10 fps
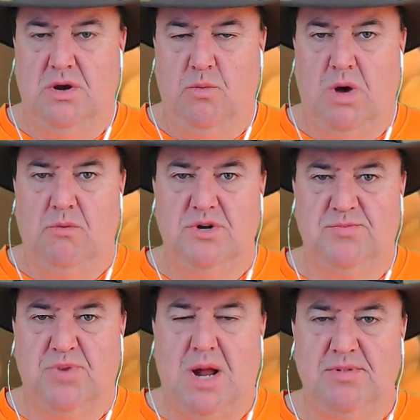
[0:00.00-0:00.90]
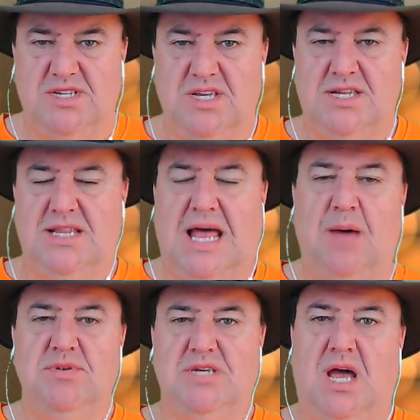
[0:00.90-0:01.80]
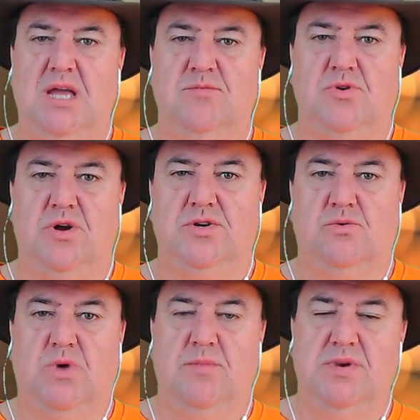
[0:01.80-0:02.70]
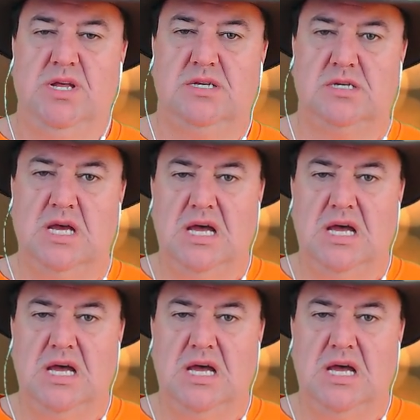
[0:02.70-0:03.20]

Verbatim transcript: And while we're probably sitting in lobbies, I am going to reminisce.